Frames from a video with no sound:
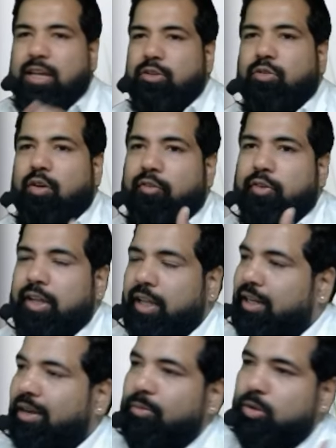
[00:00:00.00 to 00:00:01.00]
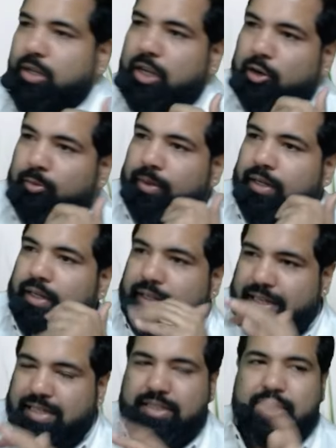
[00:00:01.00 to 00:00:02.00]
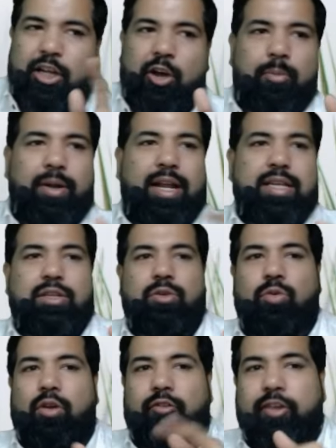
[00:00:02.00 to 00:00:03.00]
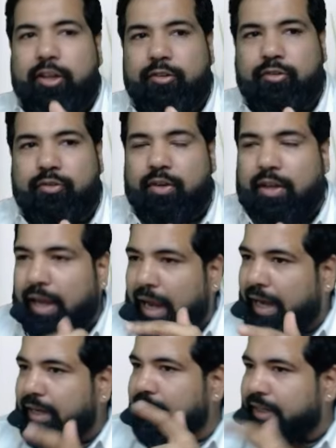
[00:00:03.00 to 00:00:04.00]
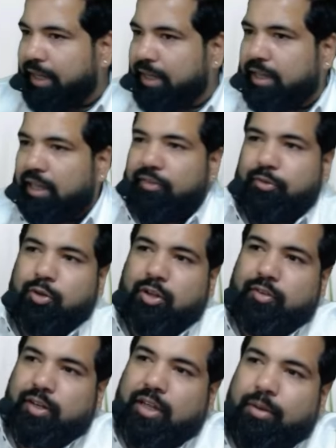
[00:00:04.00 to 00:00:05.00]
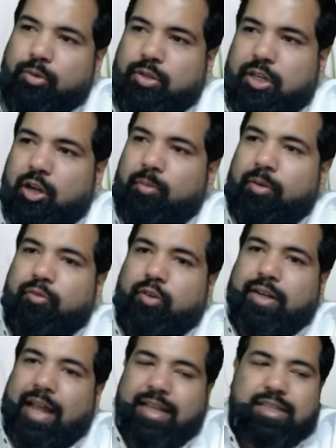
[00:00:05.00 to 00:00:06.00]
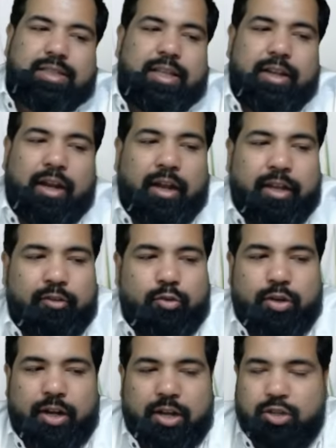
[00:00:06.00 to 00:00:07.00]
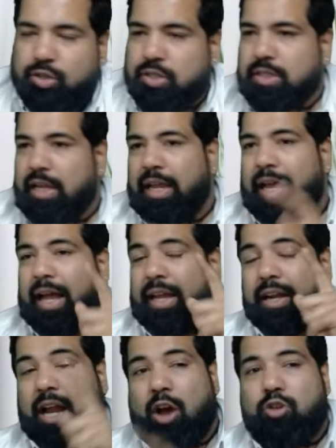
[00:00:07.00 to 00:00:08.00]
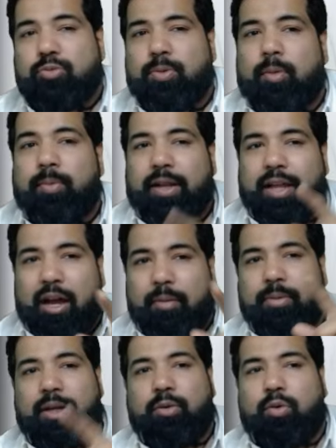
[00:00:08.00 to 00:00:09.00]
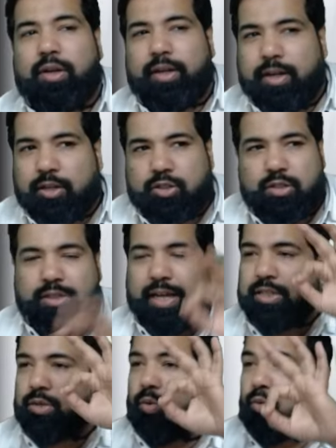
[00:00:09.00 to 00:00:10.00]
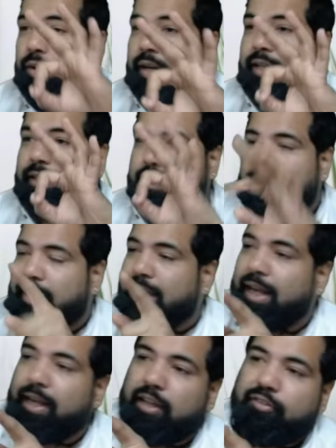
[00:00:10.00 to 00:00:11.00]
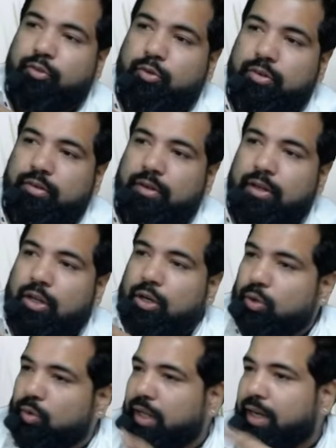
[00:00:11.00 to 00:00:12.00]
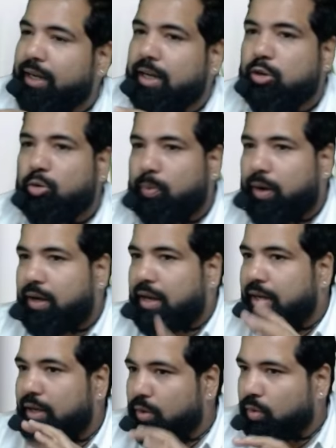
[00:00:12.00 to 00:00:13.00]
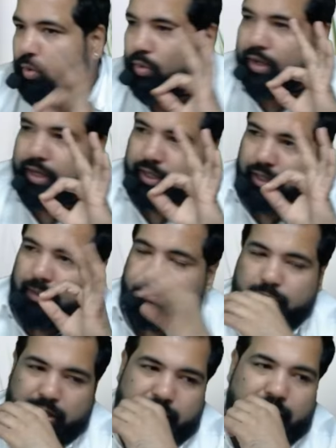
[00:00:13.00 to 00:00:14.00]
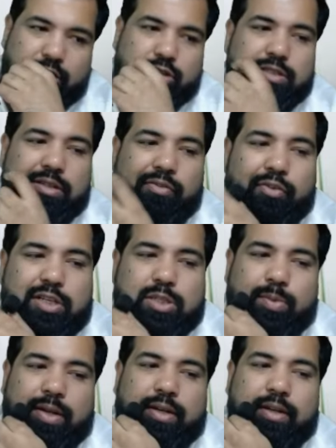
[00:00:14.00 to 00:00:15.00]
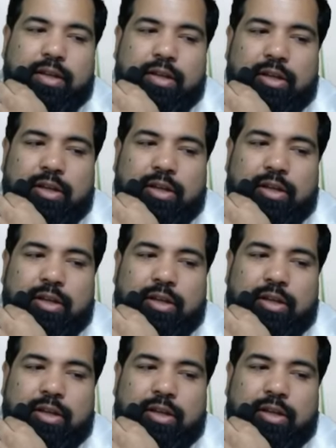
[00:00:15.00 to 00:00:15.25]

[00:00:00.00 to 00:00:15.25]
Are you offering income to the government? Yes, the government has a rule of give and take. If you give income to the government for tax, they give you deductions. Then house property, how many total deductions, guys? Only three. Can I take four? No, can I take 2.9? No, only three deductions. The first one,